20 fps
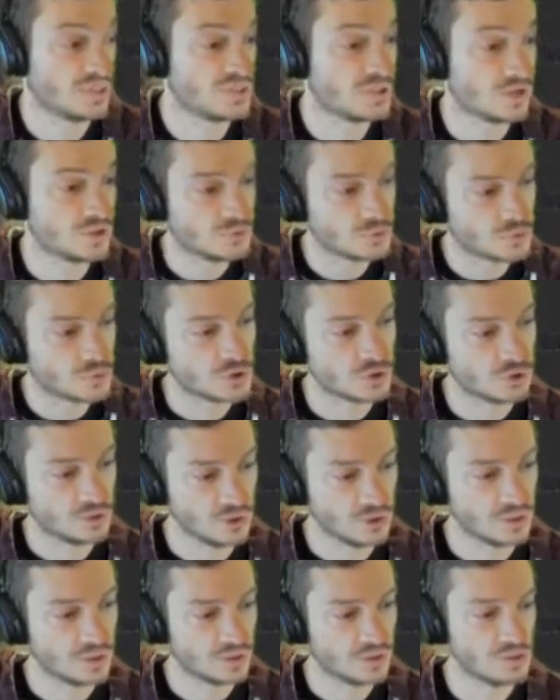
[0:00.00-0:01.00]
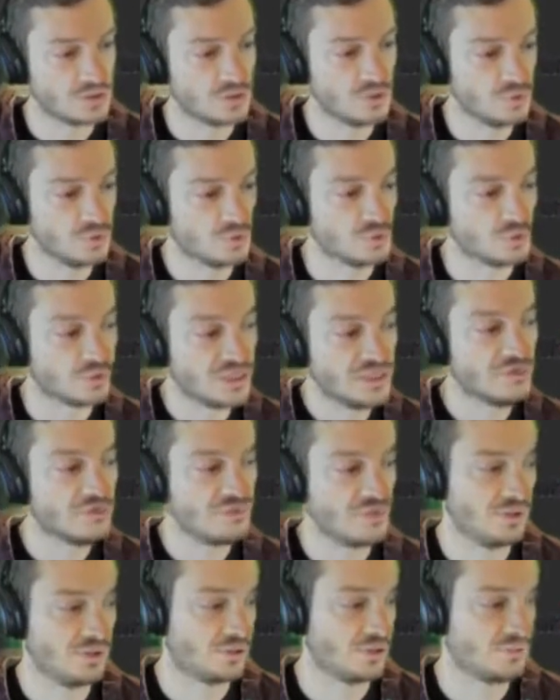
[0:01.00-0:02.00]
As customers look at these new
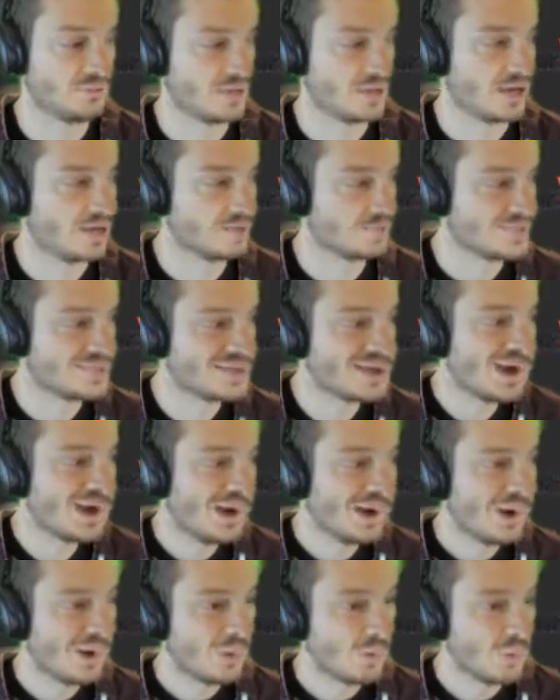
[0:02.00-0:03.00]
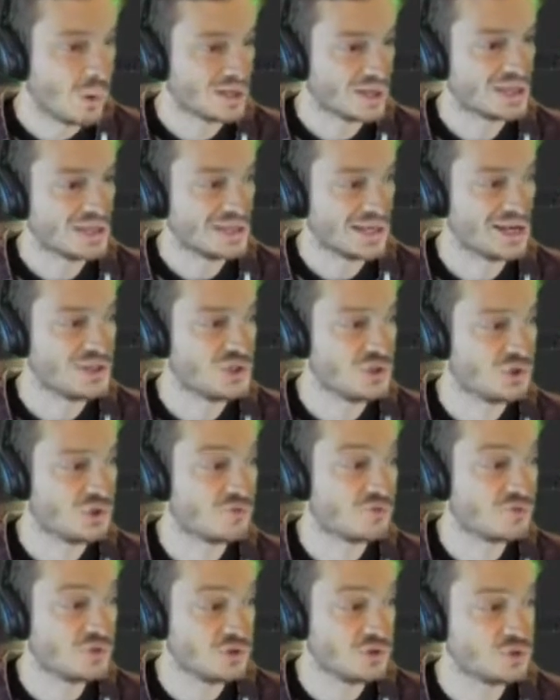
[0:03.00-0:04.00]
greenfield environments, what can I do to
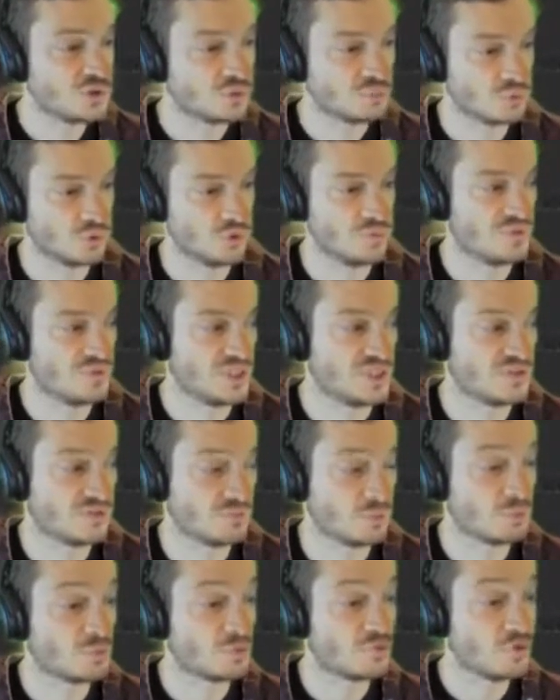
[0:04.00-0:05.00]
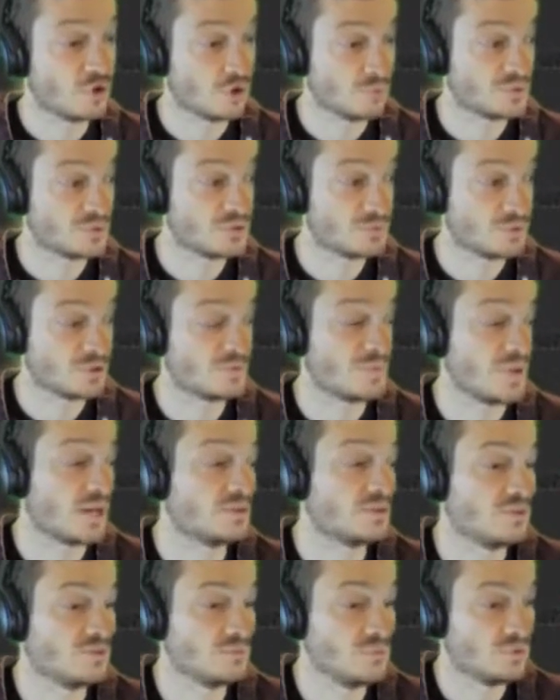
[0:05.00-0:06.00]
future-proof this from a performance
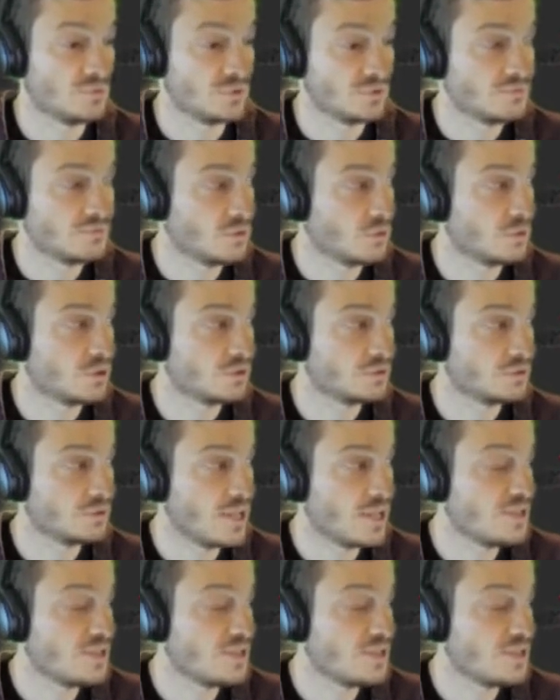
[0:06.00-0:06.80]
perspective moving forward?